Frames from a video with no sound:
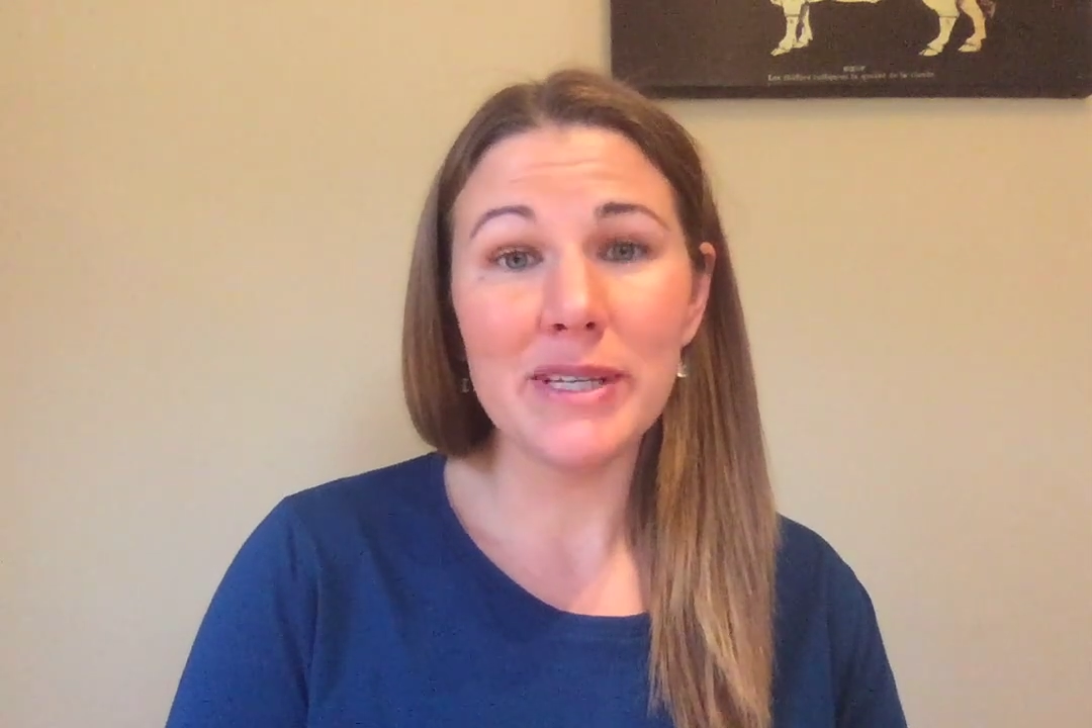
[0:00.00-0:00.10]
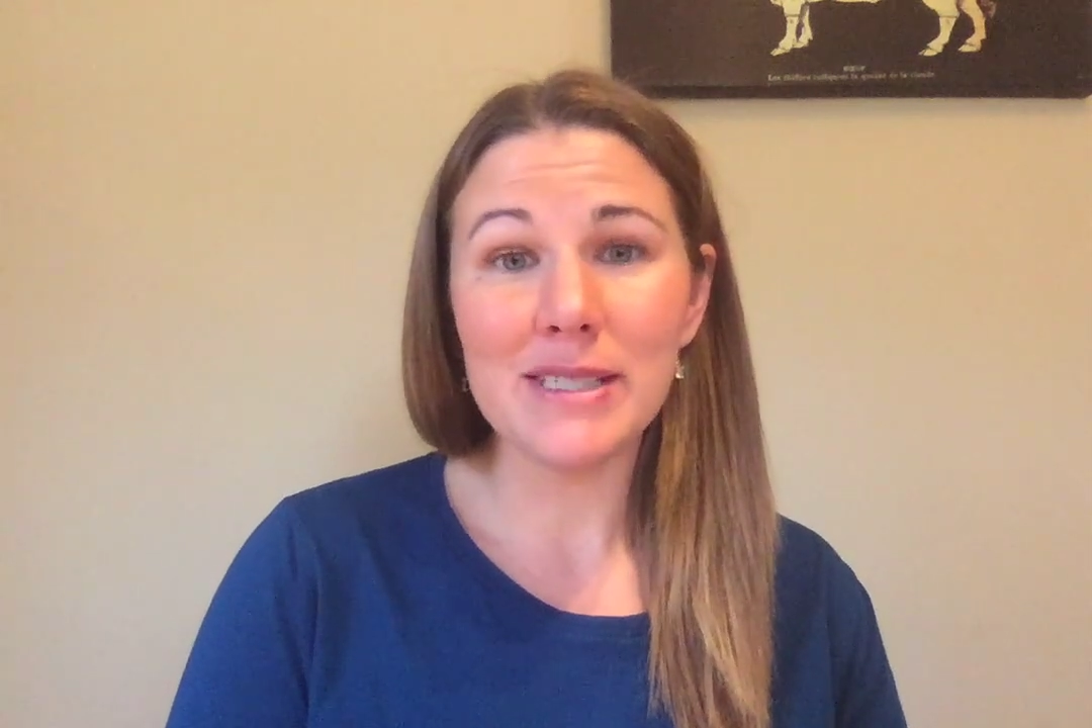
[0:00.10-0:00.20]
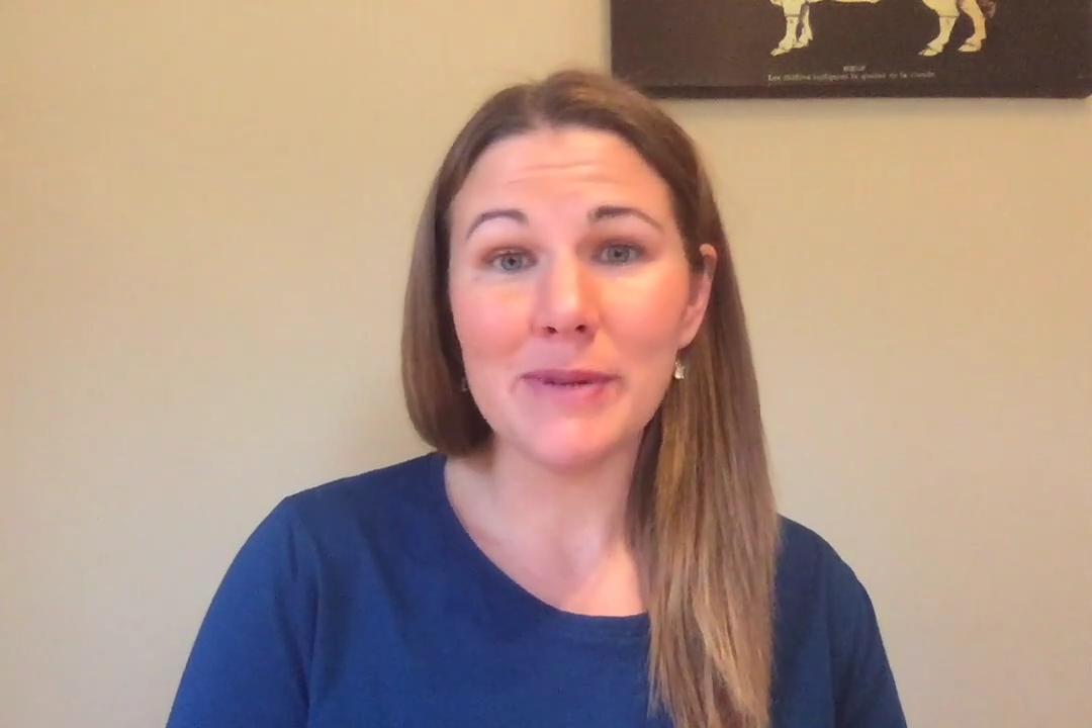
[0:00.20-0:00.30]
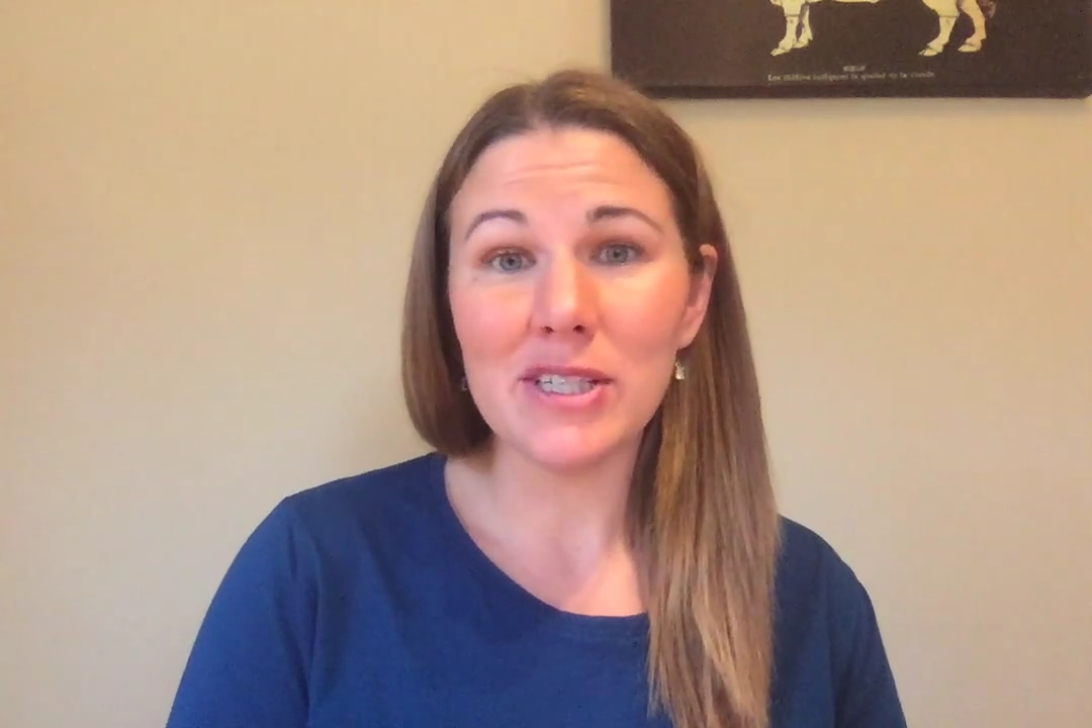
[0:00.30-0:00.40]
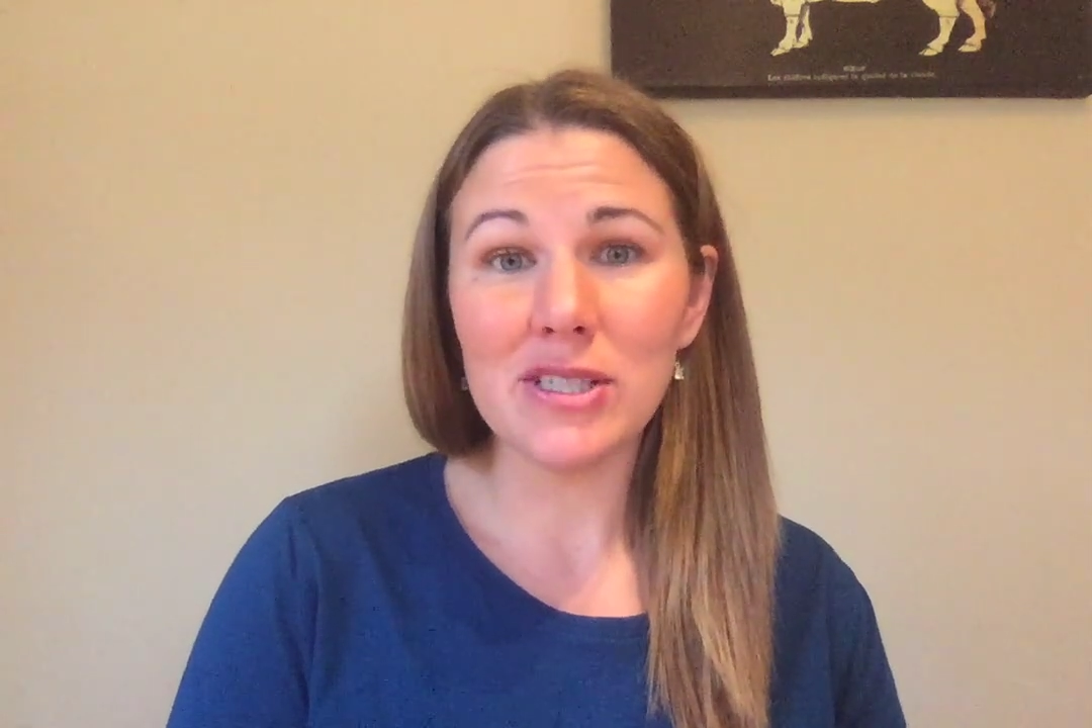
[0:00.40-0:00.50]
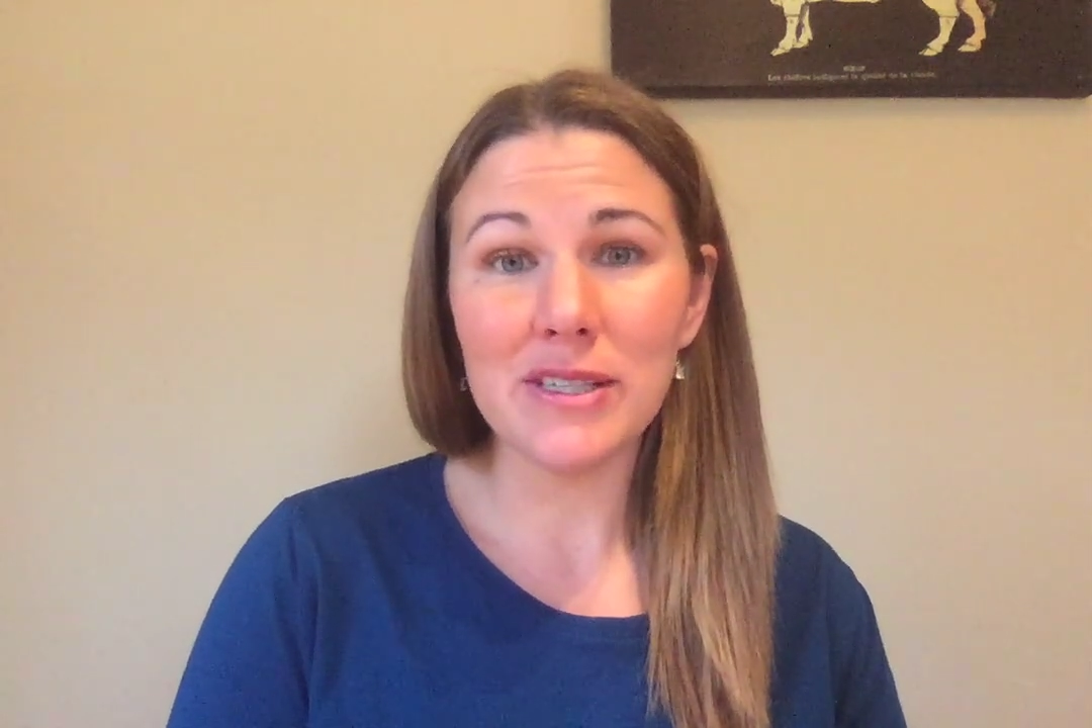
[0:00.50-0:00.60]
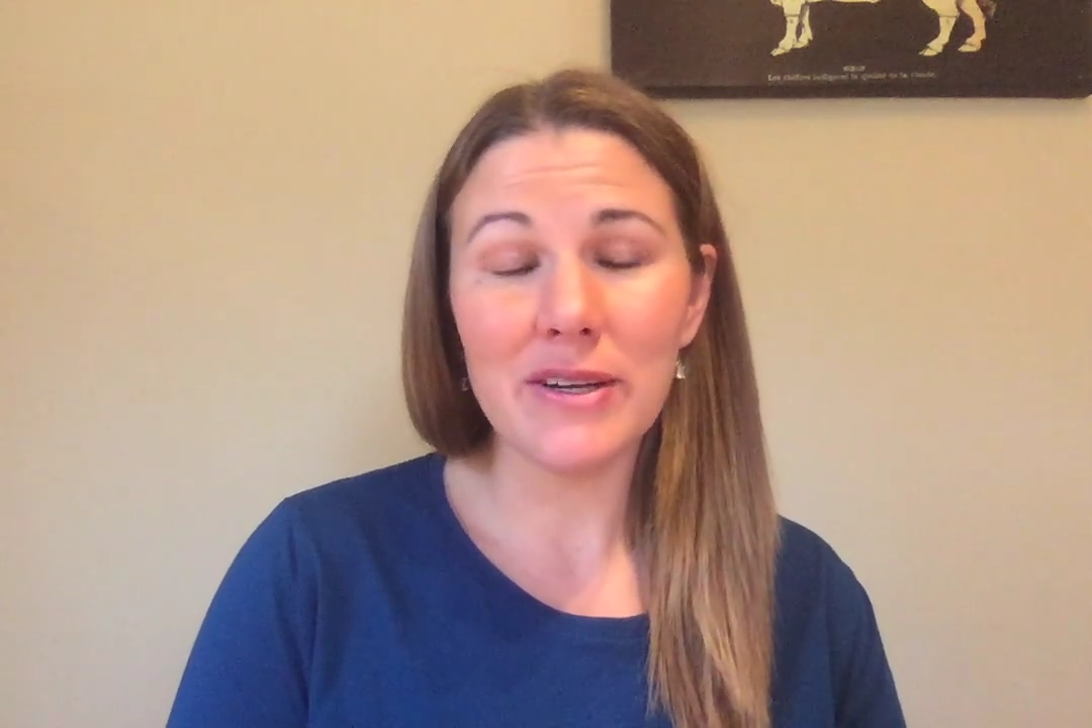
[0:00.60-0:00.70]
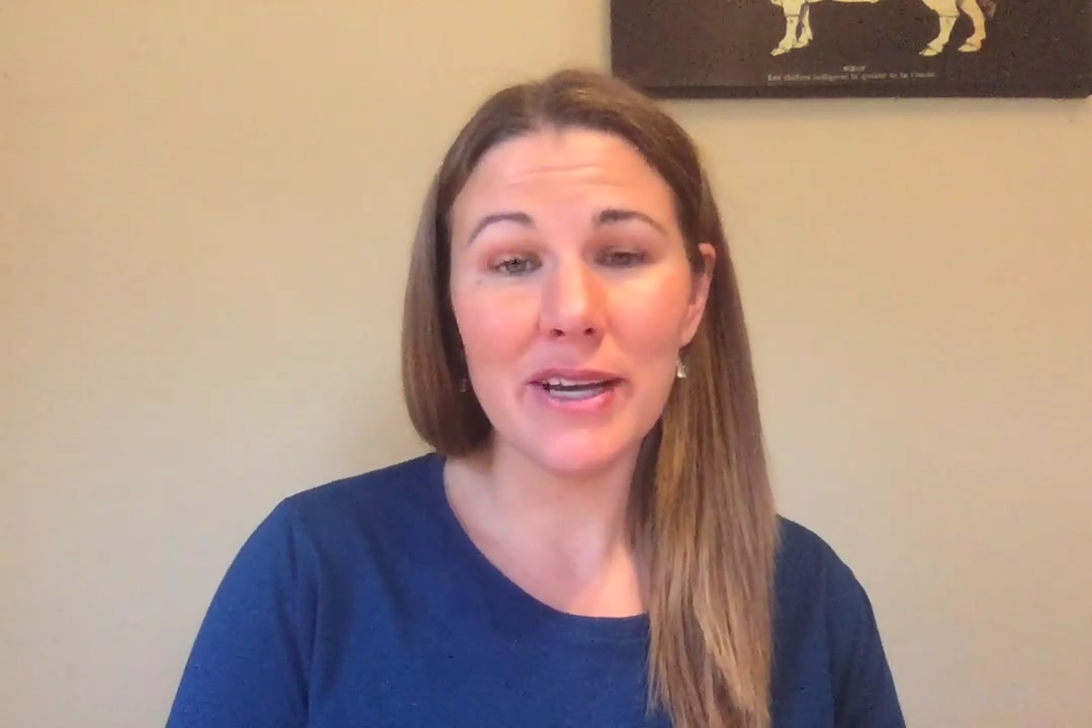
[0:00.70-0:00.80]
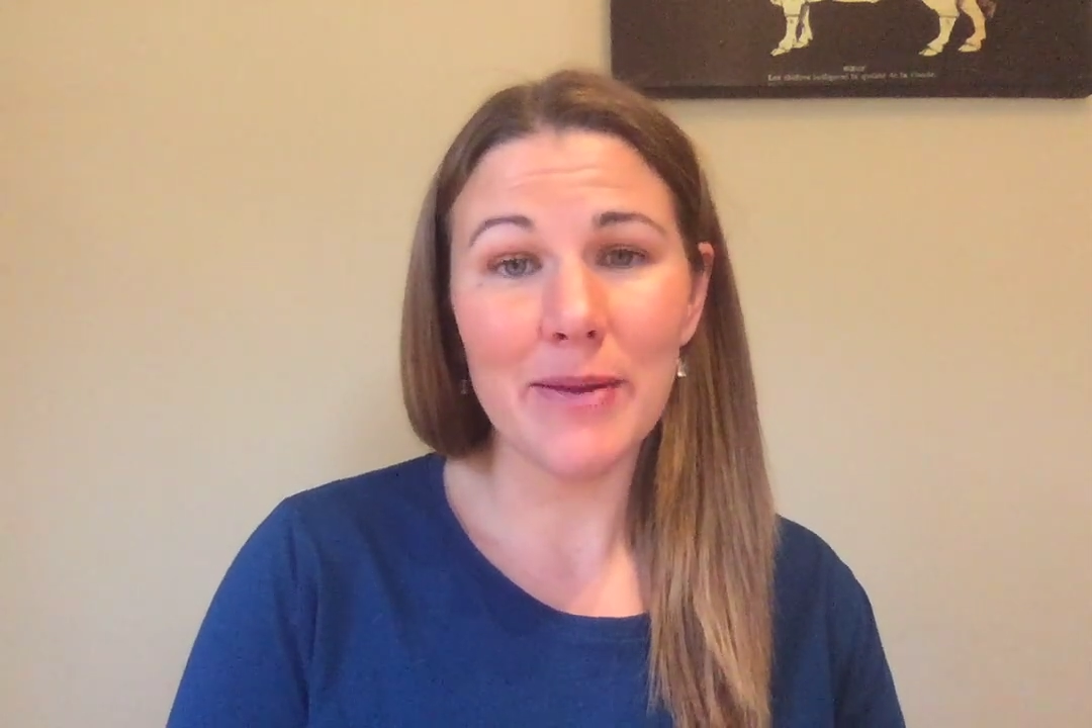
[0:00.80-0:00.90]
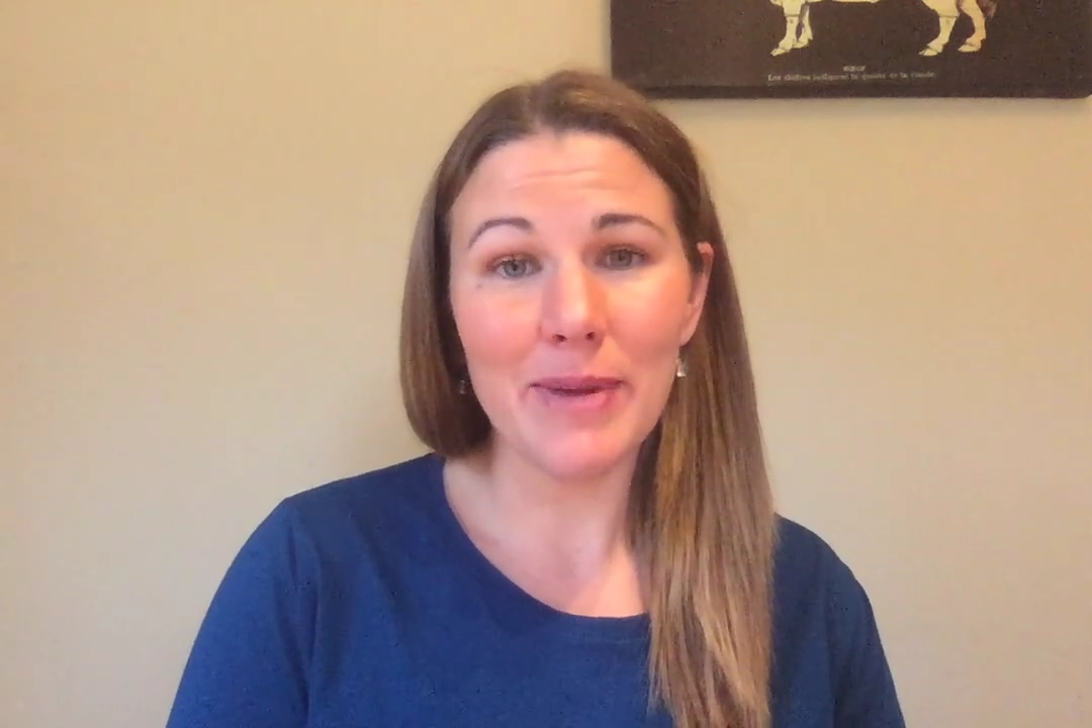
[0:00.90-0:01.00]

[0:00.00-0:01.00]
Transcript: especially get